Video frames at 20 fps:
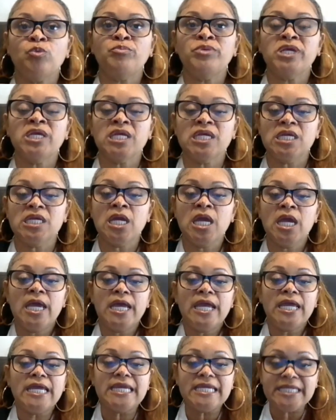which will
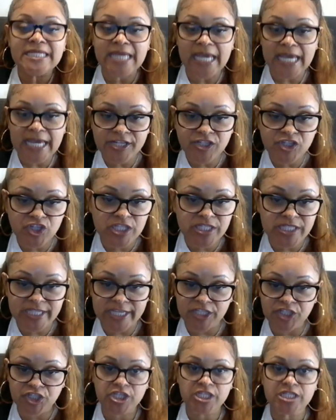be
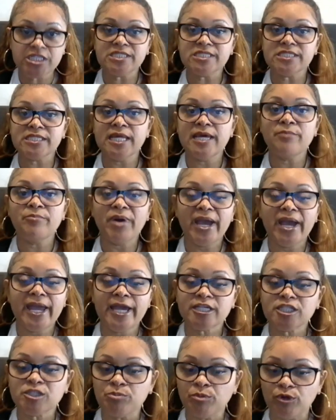engaging sessions
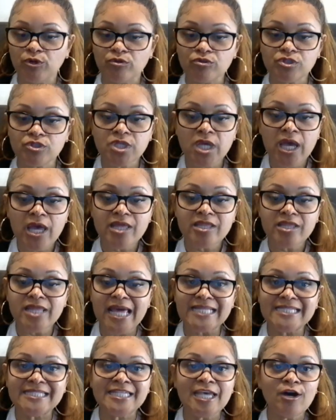led by
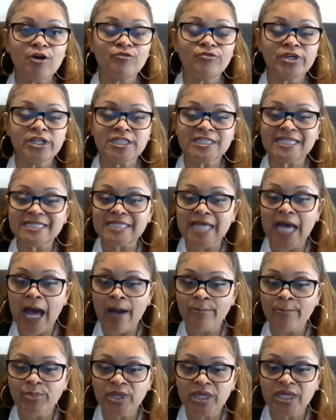experts that delve
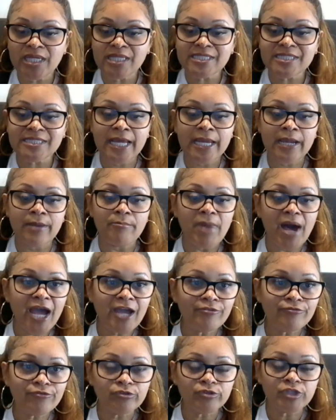into topics
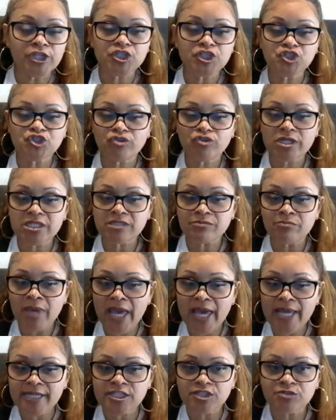like mindfulness,
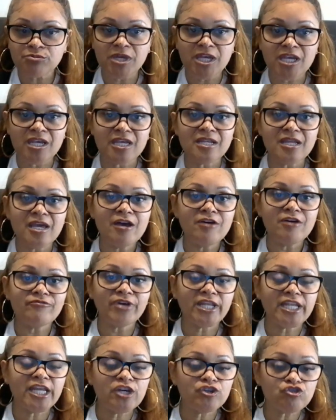stress
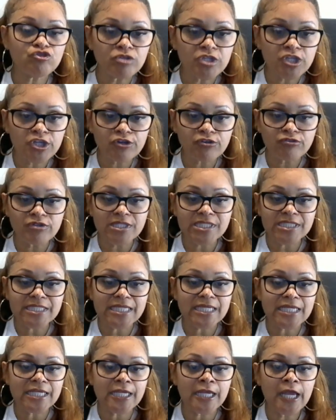management, financial
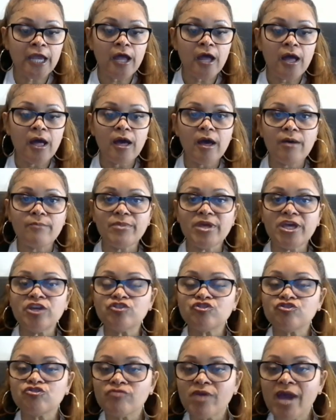literacy,
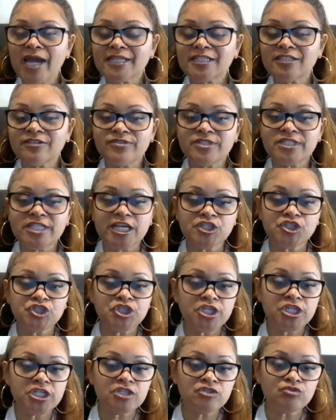
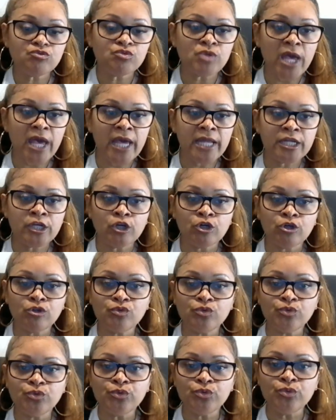interactive sessions
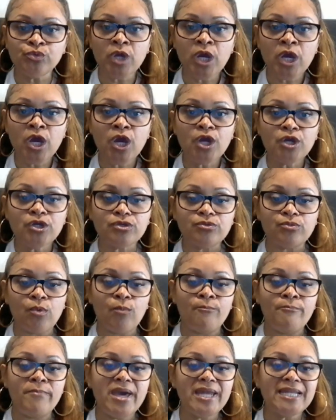that include
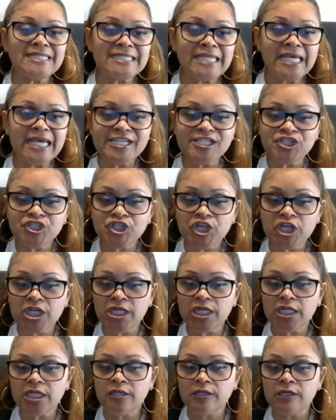
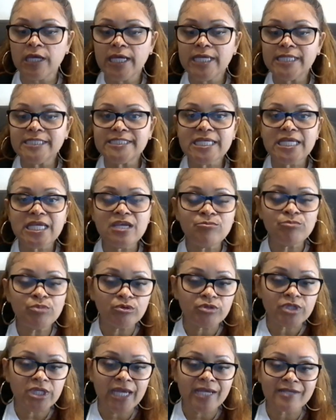meditation,
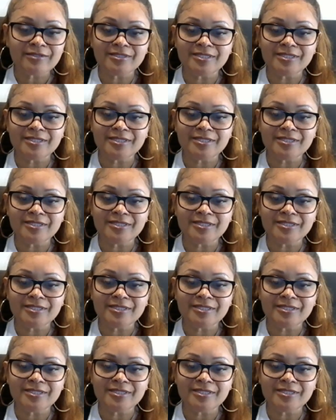team